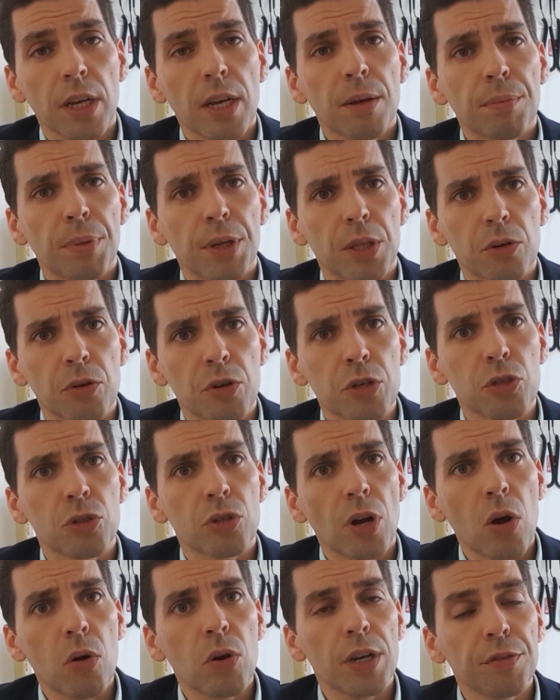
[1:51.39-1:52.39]
but there is
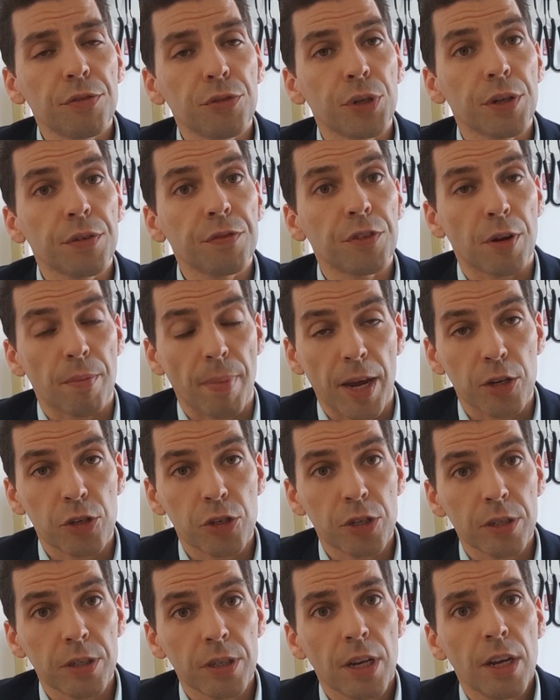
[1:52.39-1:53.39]
no liver
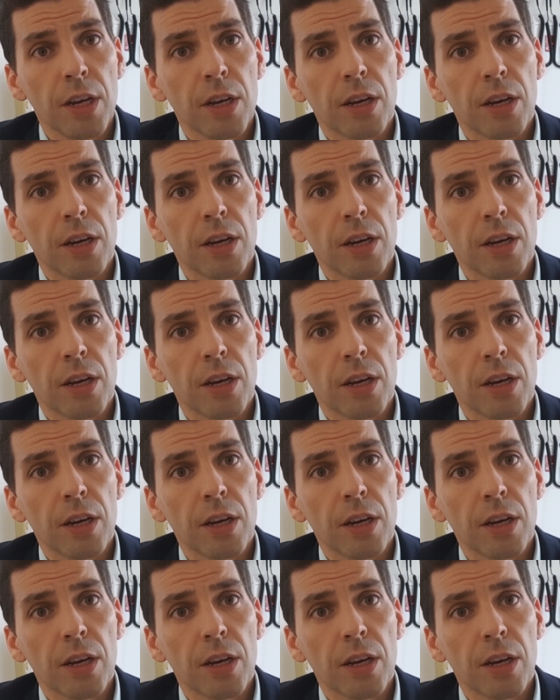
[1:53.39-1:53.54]
inflammation,